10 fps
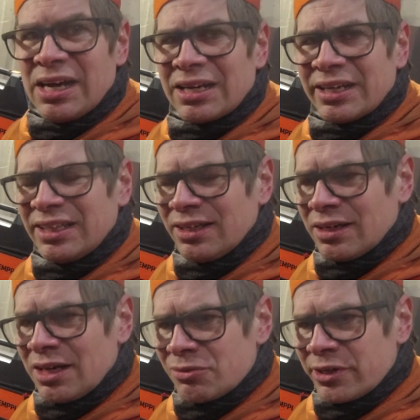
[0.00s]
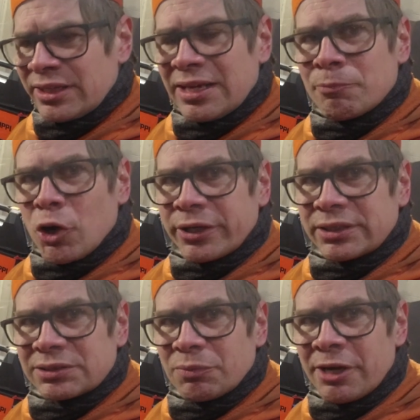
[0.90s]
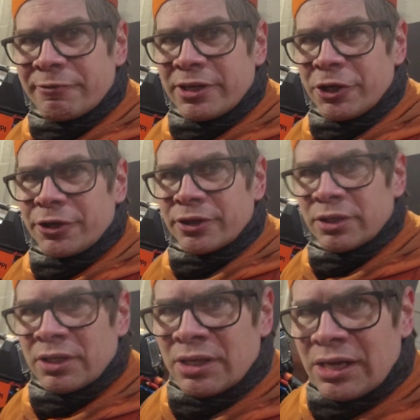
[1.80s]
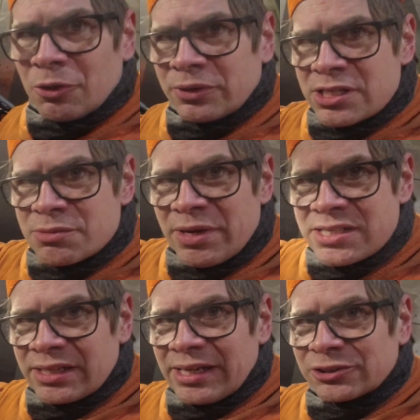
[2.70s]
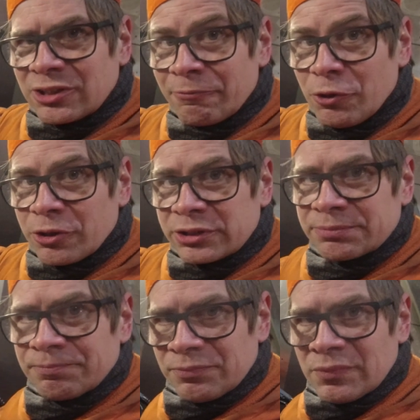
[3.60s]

And I think after 10 bogies I will learn how this machine actually works.